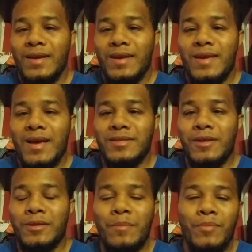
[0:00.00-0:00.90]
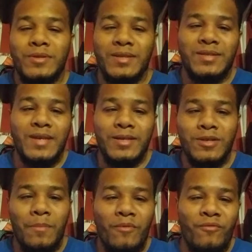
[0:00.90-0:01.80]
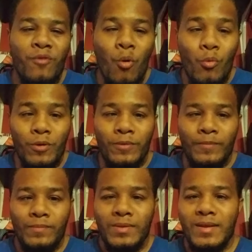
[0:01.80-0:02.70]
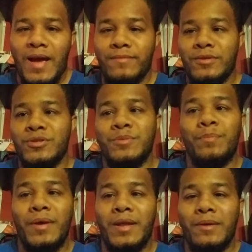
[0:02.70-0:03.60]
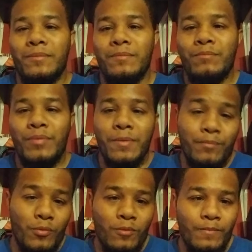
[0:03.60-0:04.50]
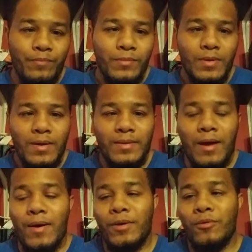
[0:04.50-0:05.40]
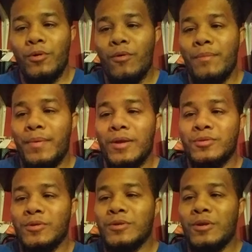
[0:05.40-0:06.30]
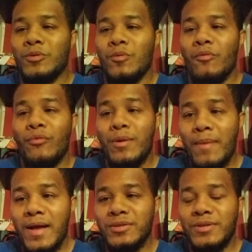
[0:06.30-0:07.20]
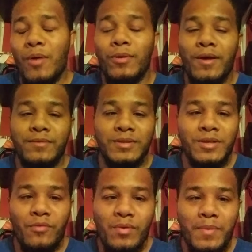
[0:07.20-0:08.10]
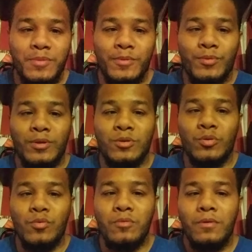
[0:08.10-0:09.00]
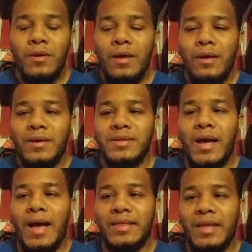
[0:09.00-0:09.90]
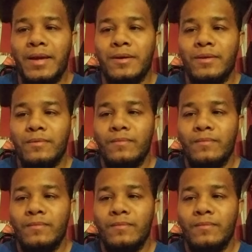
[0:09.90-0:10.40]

he has nothing but success coming forward after just beating Pitbull. Now, I don't know if Bellator is going to do a rematch. I would love to see a rematch between the two, because I think